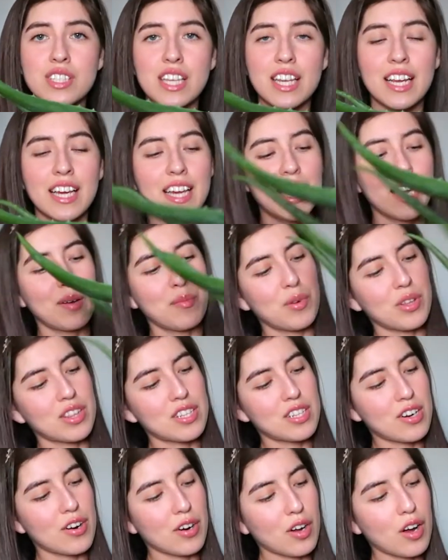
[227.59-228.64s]
and it came with a
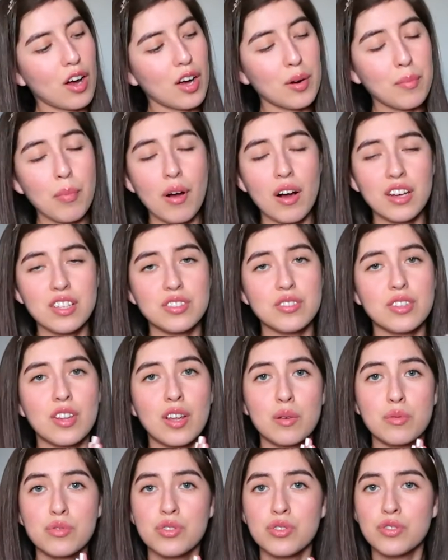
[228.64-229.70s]
terracotta pot, so I thought
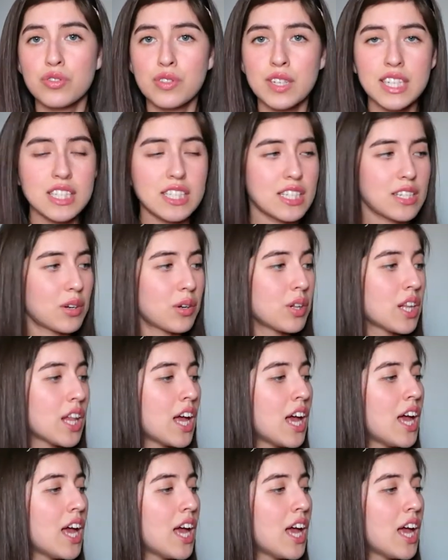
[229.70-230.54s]
it was a great deal.